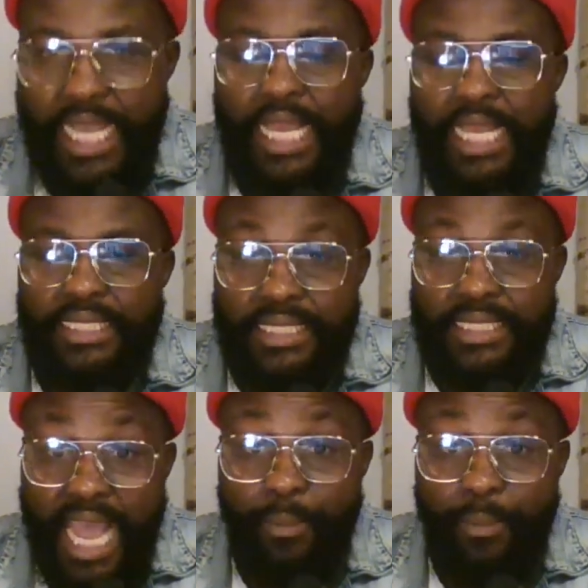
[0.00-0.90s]

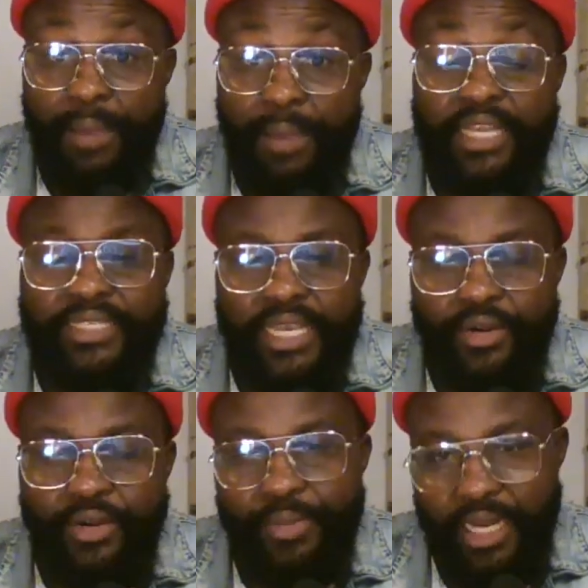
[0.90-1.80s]
Simon Ekpa is a
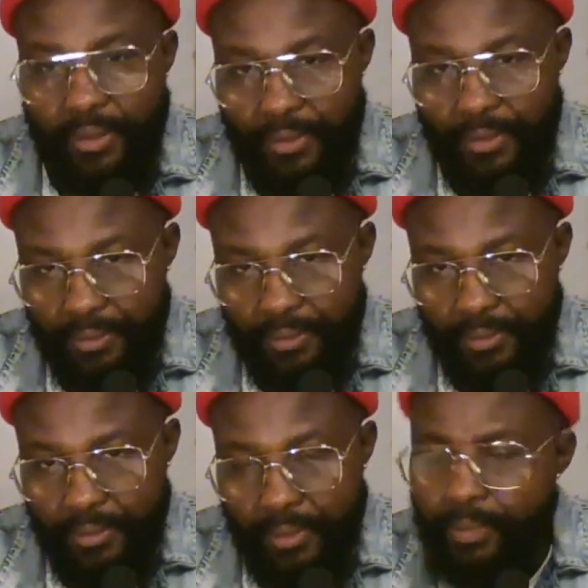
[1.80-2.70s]
criminal.
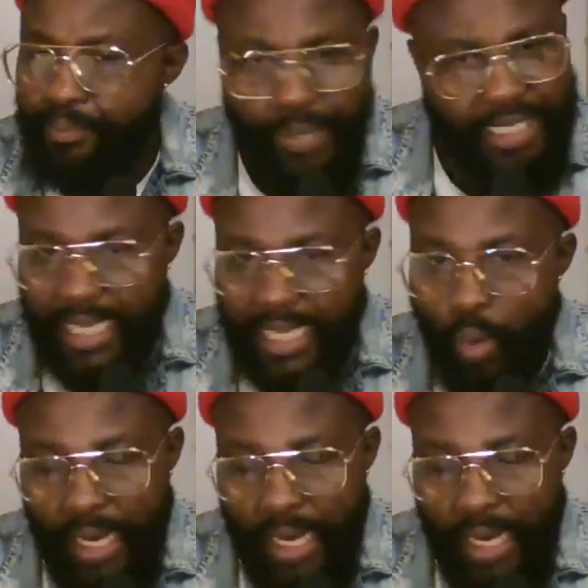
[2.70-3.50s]
Big time one.